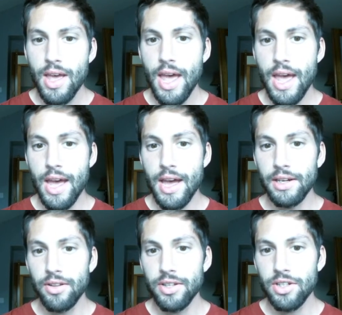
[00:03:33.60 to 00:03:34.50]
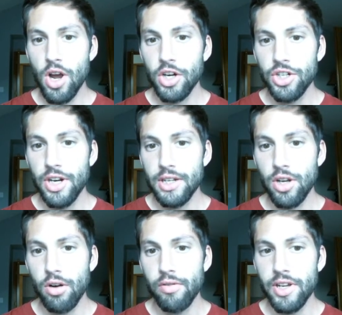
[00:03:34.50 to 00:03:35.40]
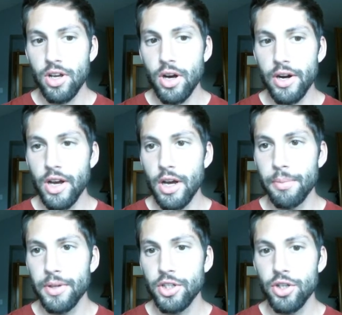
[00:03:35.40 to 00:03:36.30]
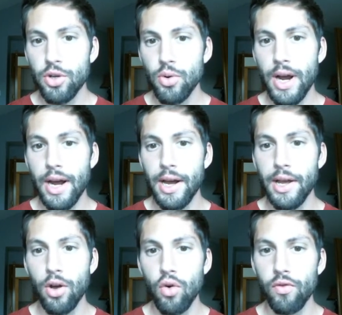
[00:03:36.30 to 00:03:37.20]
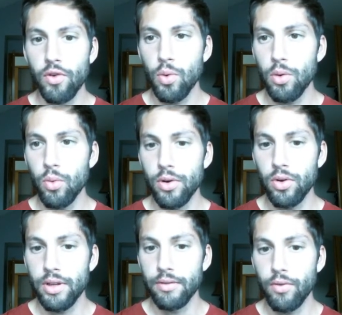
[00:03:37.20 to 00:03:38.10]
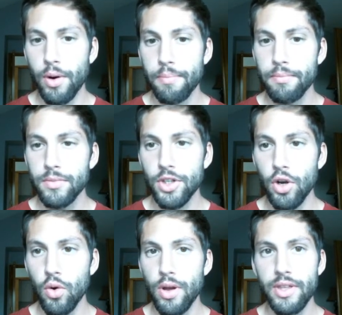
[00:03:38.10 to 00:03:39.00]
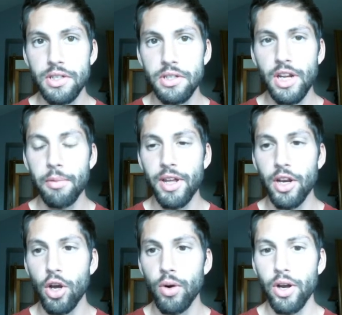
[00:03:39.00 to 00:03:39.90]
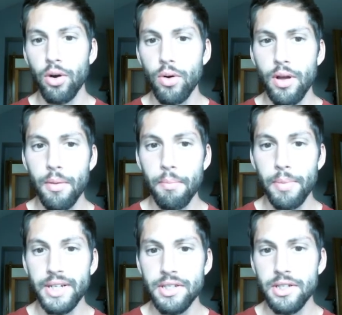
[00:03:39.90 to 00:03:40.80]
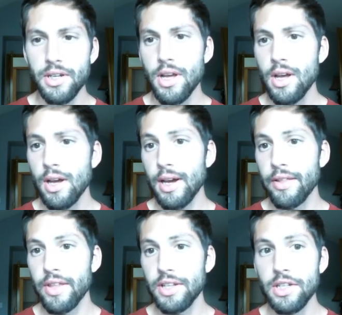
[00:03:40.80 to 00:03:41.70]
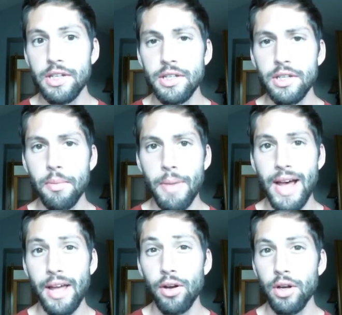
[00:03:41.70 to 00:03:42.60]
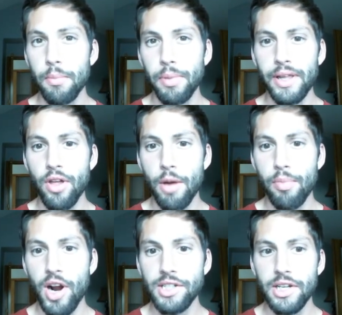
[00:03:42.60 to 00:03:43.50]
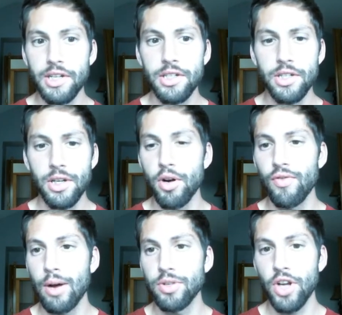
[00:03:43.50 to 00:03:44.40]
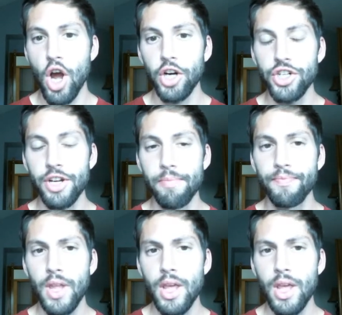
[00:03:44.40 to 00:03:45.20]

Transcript: And this auction has already gone up too high over what we're looking for. So this is going to be a no-go, but this is my complete thought process around an auction.